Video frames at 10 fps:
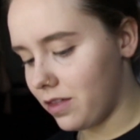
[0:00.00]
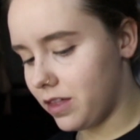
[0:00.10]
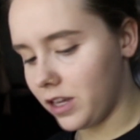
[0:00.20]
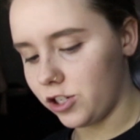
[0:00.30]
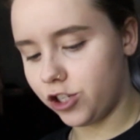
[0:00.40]

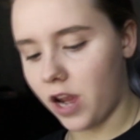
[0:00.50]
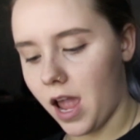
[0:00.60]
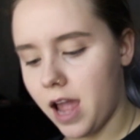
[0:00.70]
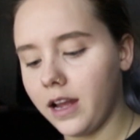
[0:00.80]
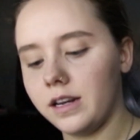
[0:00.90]
this
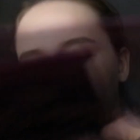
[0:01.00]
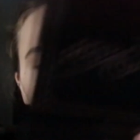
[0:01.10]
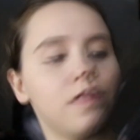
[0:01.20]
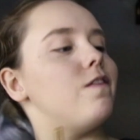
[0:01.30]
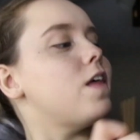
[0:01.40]
shade
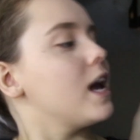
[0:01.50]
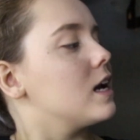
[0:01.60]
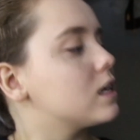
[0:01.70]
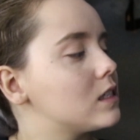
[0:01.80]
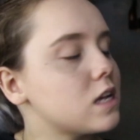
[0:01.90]

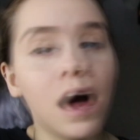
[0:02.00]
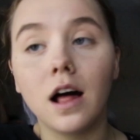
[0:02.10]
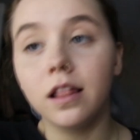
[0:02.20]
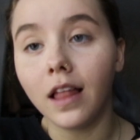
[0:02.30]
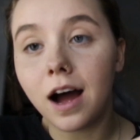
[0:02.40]
Thanks
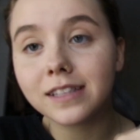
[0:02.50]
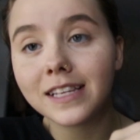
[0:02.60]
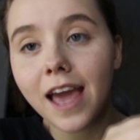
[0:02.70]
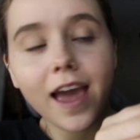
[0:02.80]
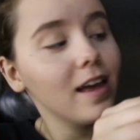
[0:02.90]
a
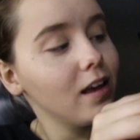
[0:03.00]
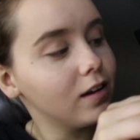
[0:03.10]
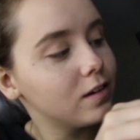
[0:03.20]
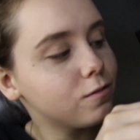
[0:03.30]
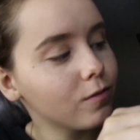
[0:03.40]
Latte
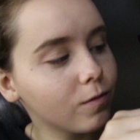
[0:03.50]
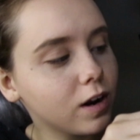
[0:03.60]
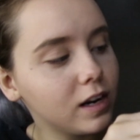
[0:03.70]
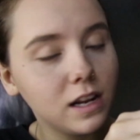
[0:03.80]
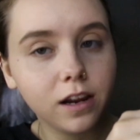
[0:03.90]

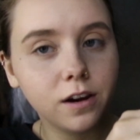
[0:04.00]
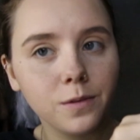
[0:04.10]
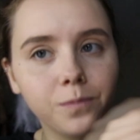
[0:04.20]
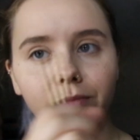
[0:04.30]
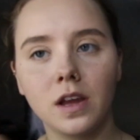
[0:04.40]
right here